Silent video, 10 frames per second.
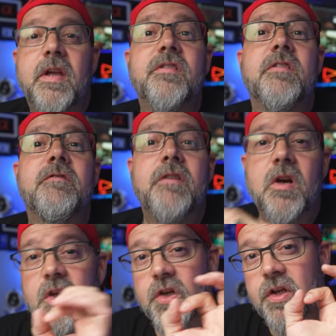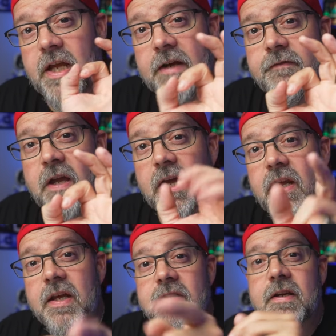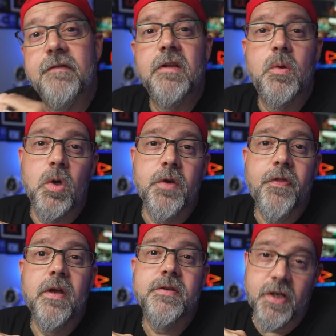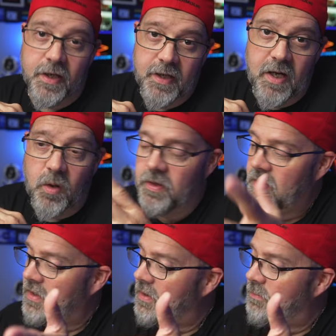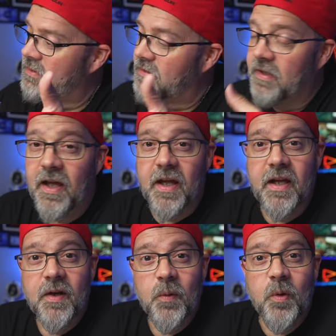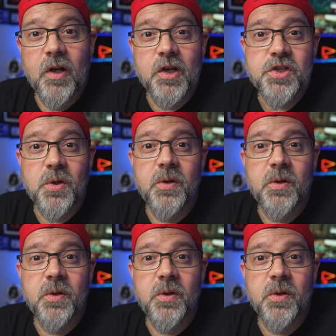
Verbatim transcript: That is a very good neck fan, definitely worth checking out. But today, we're gonna show